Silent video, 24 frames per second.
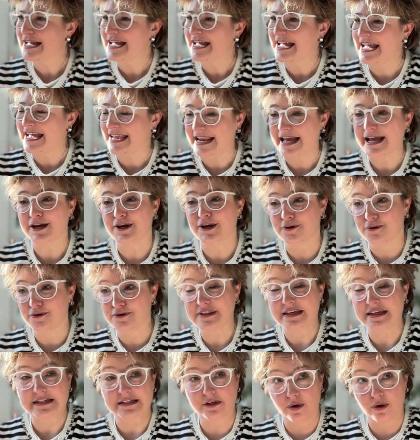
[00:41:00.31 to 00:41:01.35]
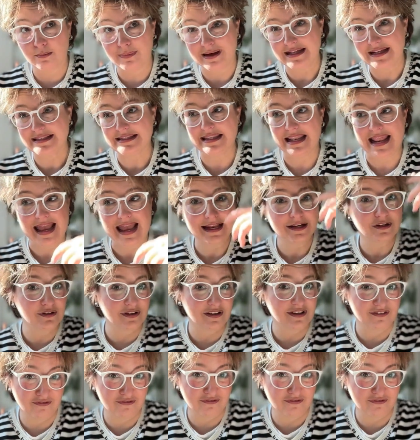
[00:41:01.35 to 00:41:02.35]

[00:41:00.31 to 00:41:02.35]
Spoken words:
And I know that nomads like to give